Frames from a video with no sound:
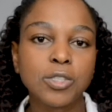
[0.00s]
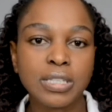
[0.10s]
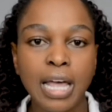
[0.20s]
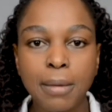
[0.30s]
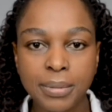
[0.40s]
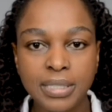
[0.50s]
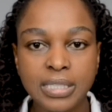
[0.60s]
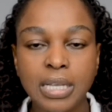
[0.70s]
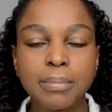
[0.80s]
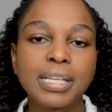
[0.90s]
your
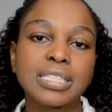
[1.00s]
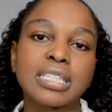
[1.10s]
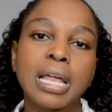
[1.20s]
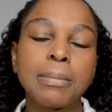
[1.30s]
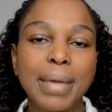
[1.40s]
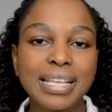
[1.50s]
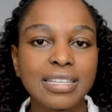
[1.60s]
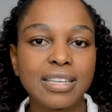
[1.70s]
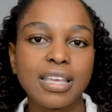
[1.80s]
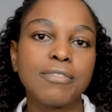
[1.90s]
diabetes and makes
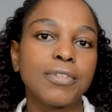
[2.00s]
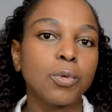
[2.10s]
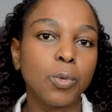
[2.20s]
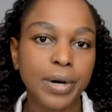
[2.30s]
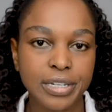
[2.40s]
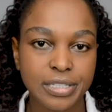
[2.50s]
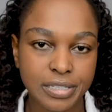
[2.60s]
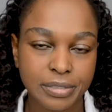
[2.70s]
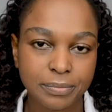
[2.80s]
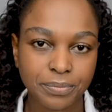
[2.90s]
it even
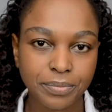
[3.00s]
worse.